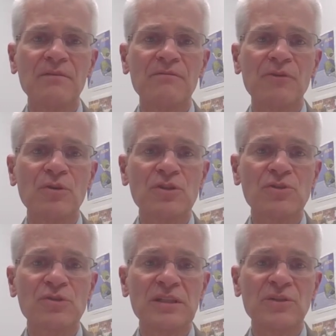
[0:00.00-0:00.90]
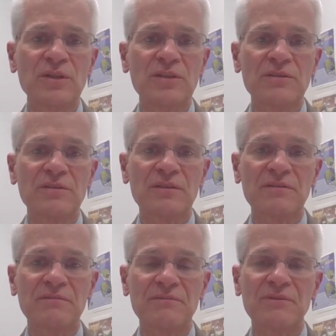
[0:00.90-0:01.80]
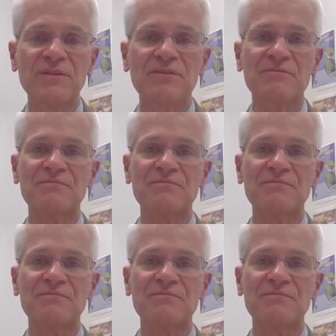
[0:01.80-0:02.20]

folks who deal with